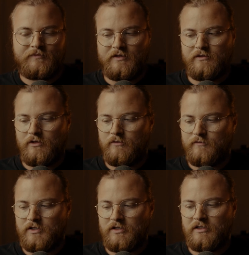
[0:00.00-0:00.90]
a little
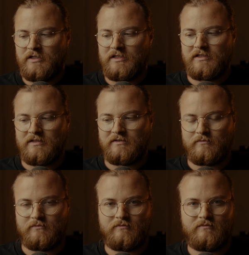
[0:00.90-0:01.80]
over
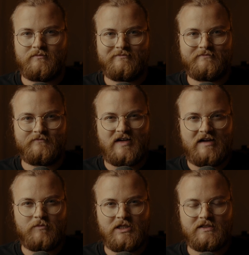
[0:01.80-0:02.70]

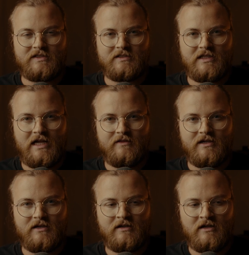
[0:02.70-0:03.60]
5 months, I
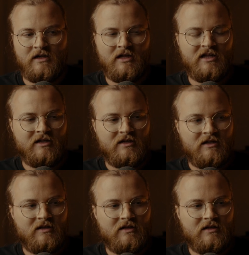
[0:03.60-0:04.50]
think.
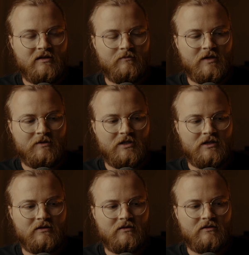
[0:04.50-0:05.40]
Maybe